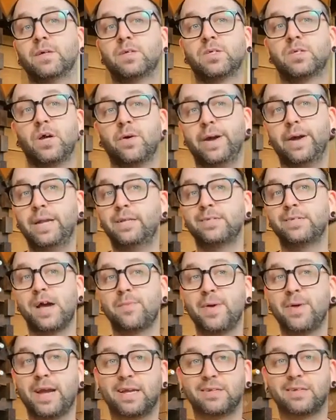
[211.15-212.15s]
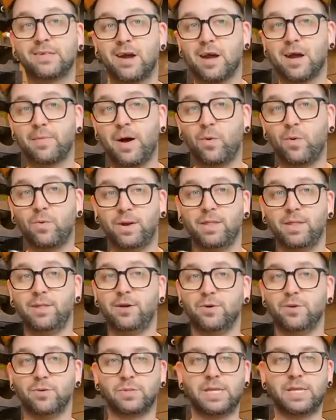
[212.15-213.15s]
So anytime I can talk about one of
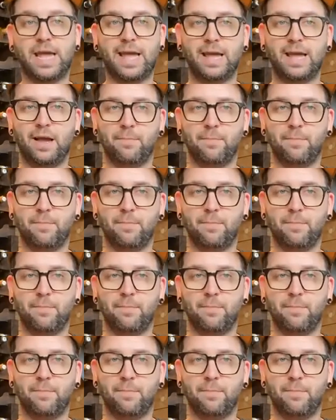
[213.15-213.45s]
those